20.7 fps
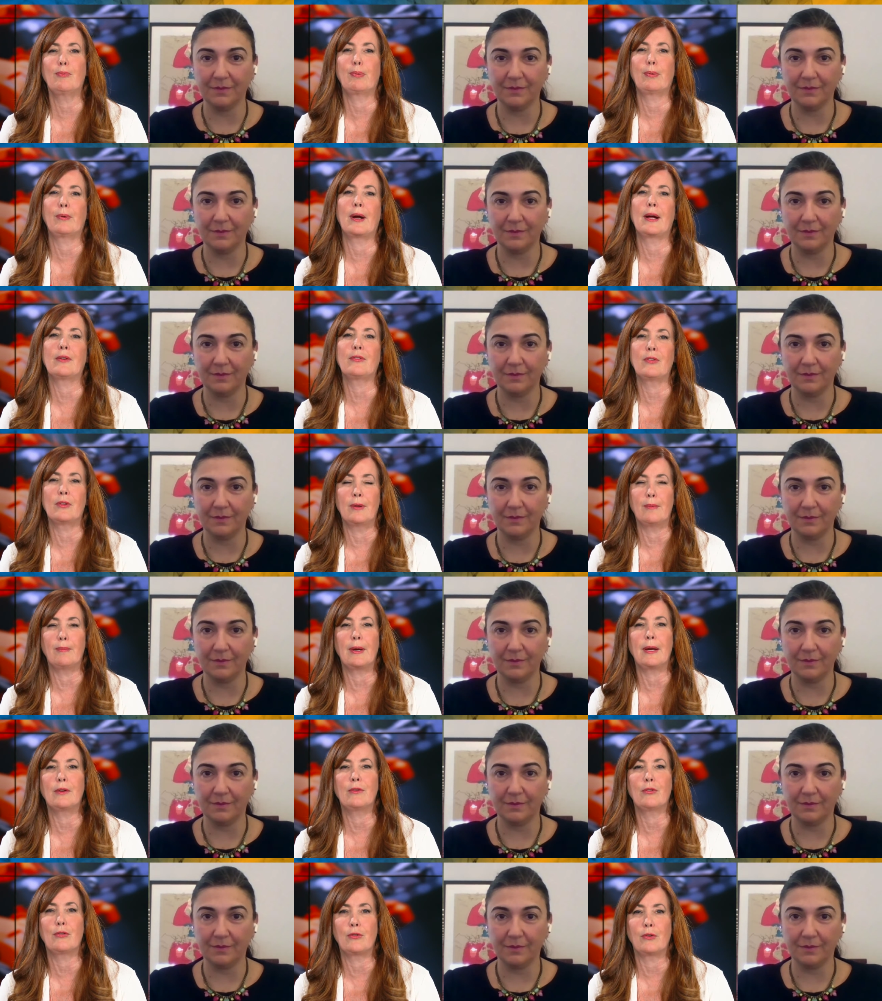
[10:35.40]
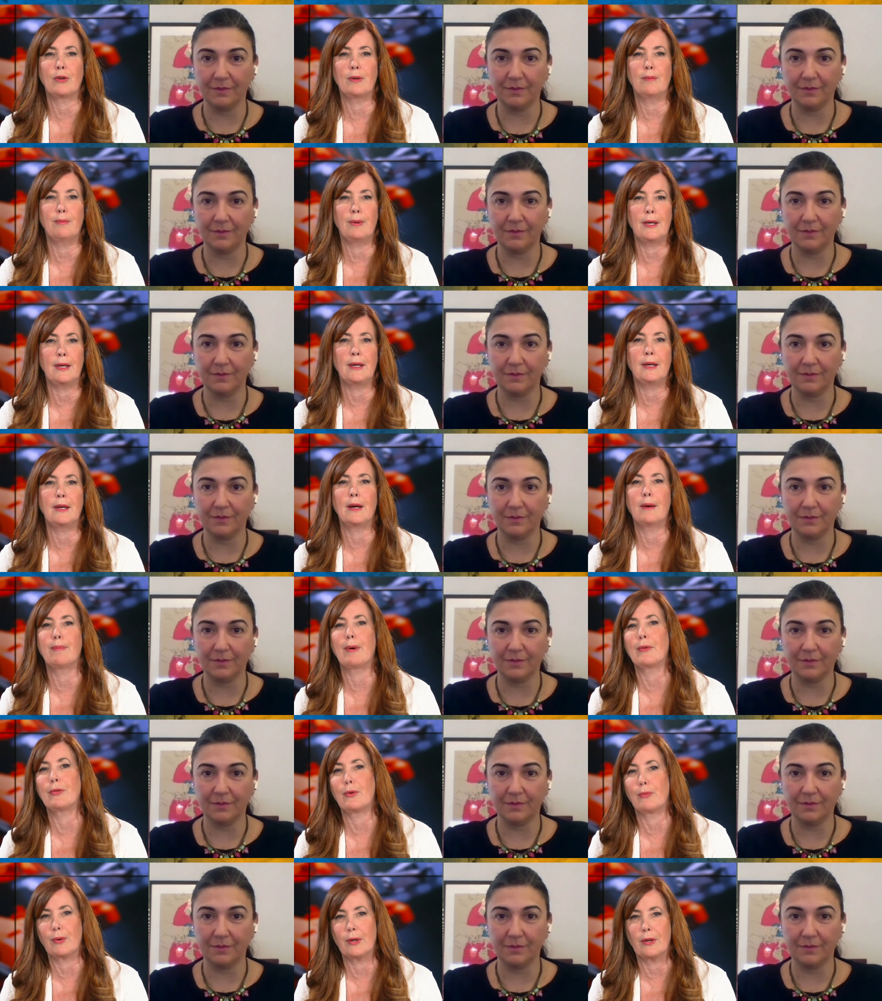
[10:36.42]
Speaker 1: press in the mainstream media
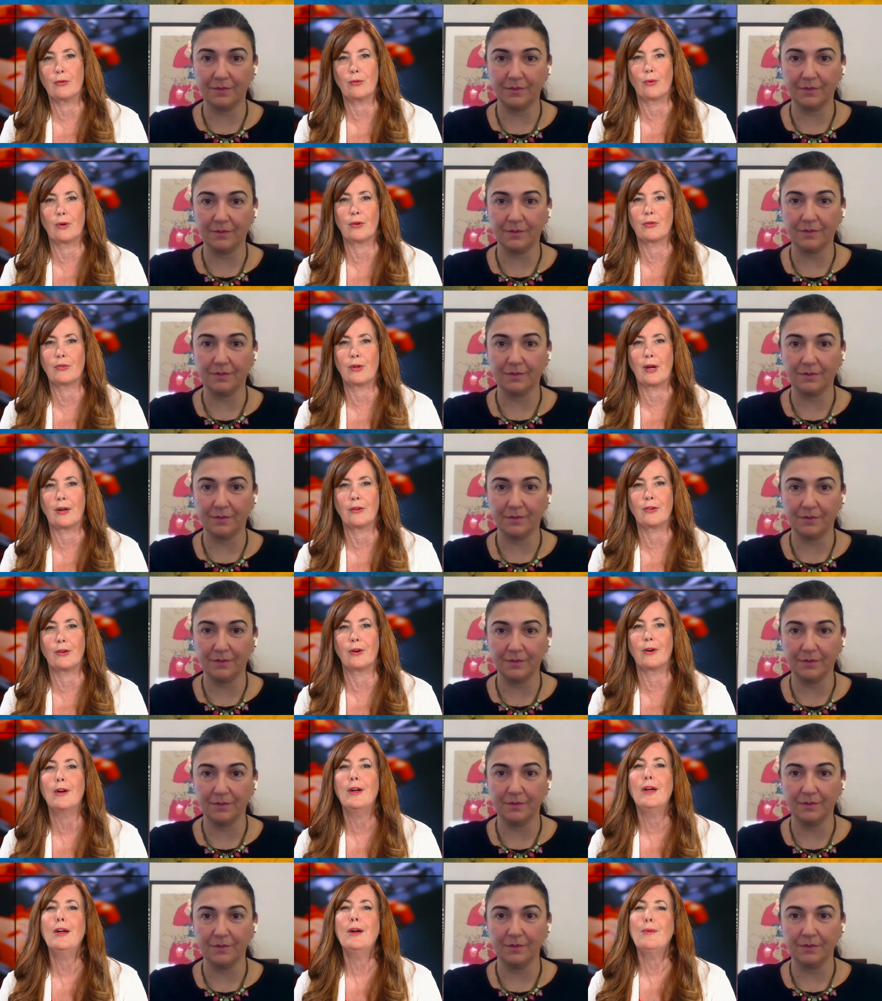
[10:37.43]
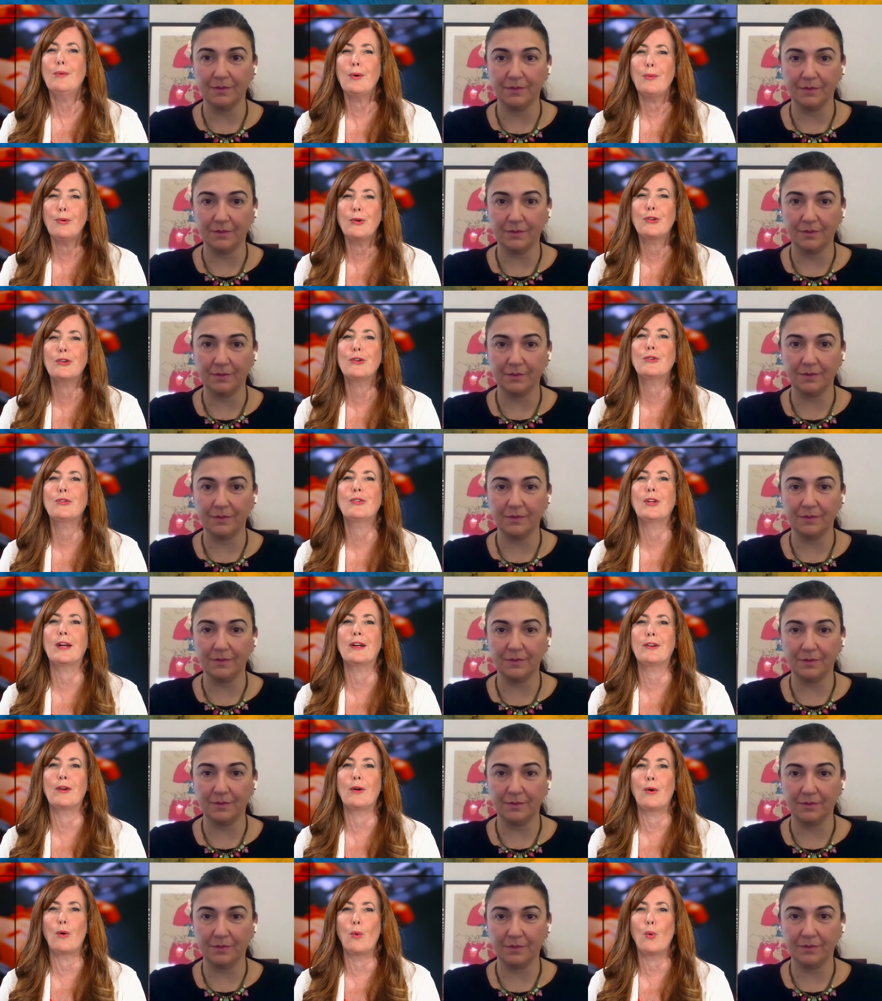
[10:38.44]
about the resource sector. What would you
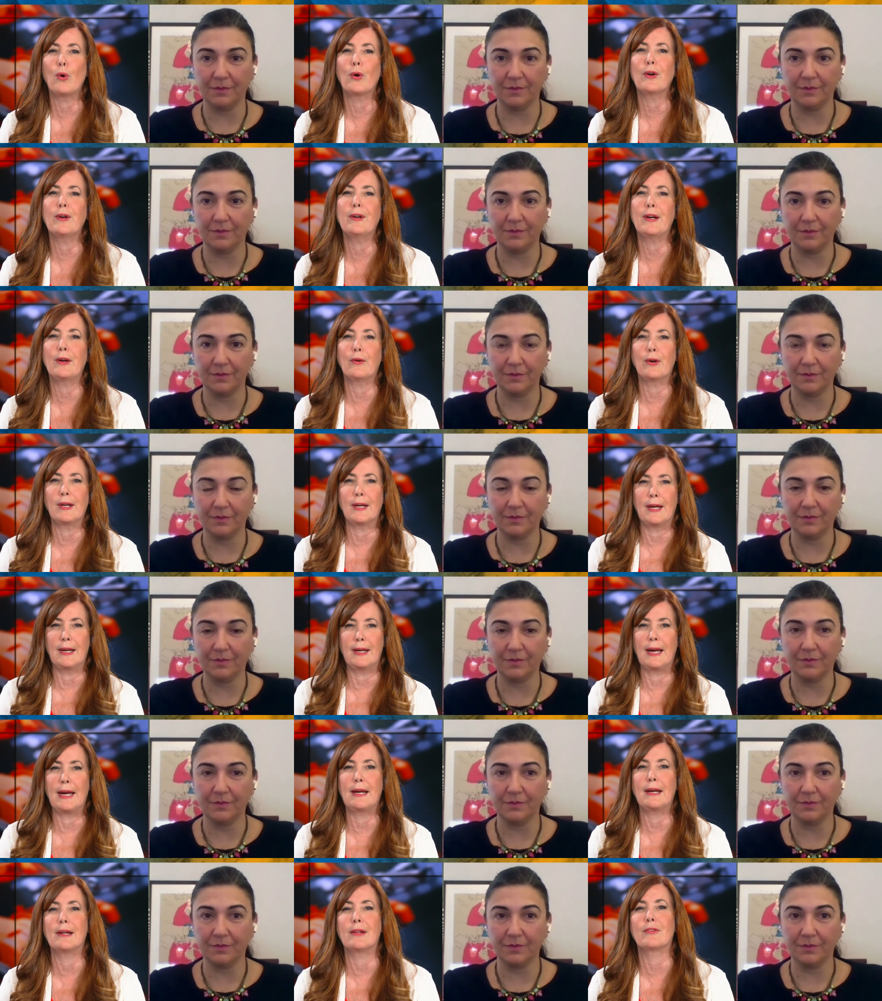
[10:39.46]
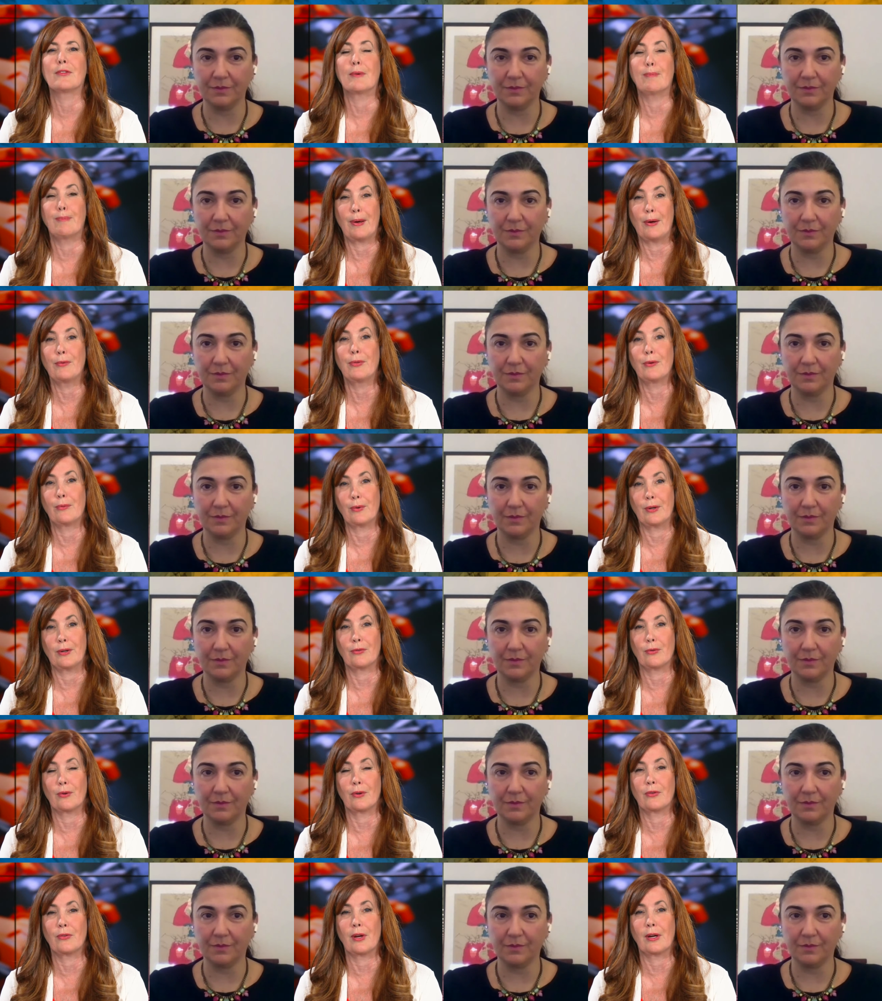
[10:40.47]
say to ordinary Canadians about the
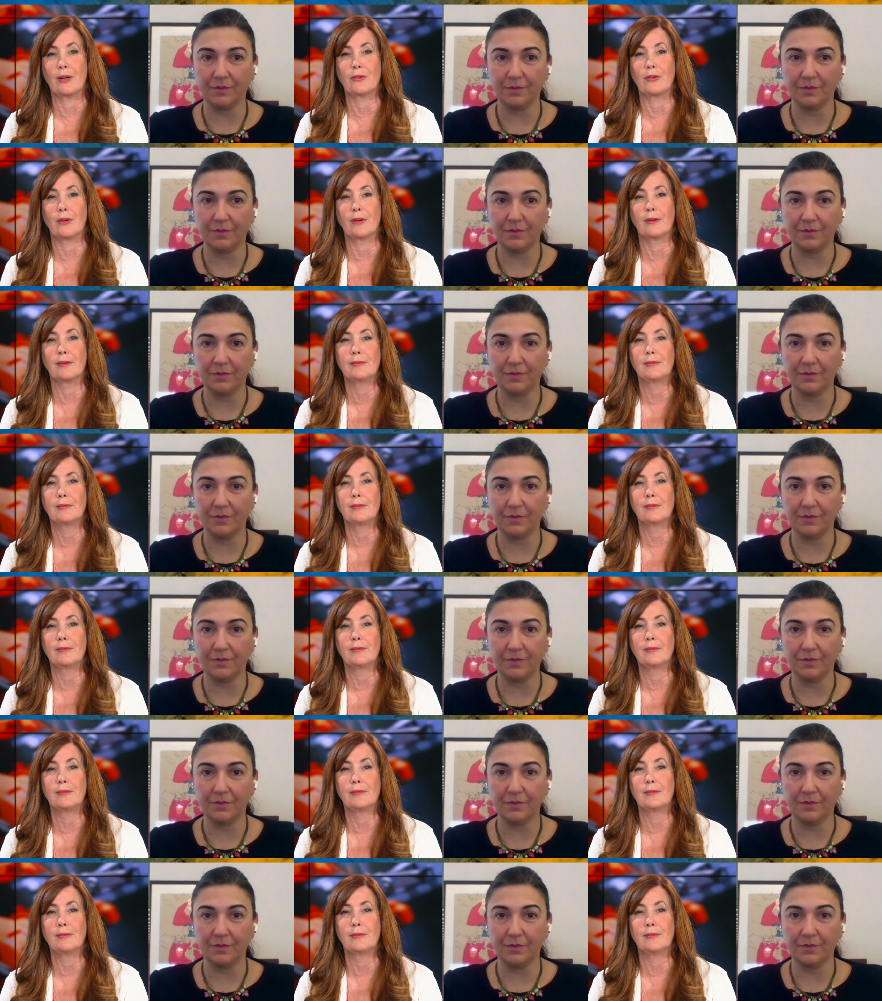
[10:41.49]
resource sector?